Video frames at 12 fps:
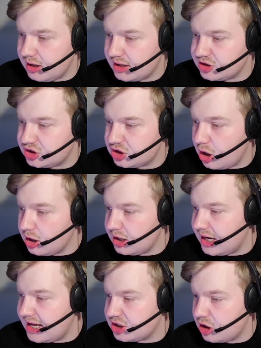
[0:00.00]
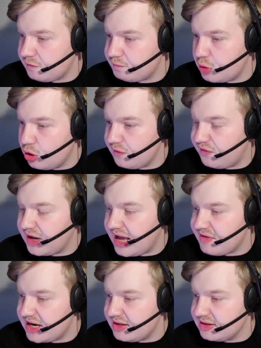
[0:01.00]
And Scott lays it off beautifully.
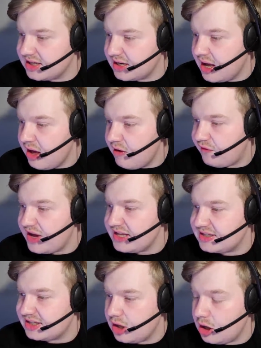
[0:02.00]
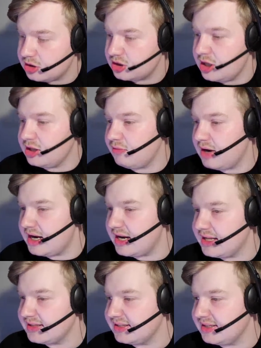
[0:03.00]
Evan Nielsen feeds Scott down the
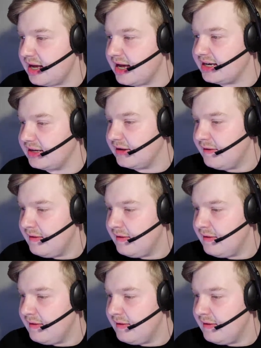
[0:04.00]
right-hand side.